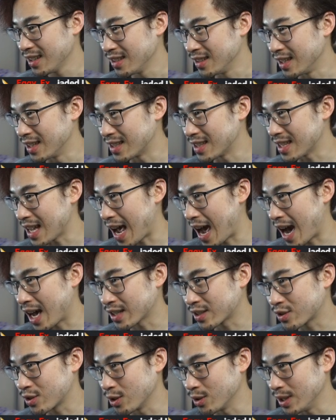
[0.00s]
This is
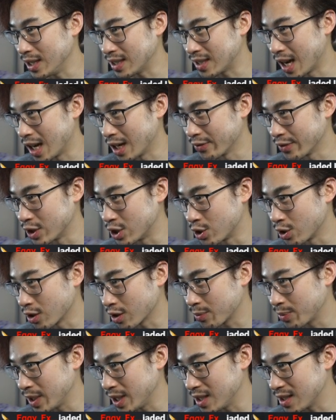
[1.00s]
Astro. He's kind of a
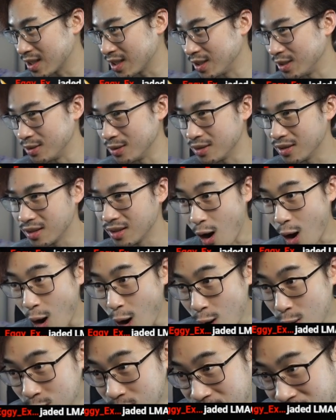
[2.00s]
jerk, but he's cute. Oh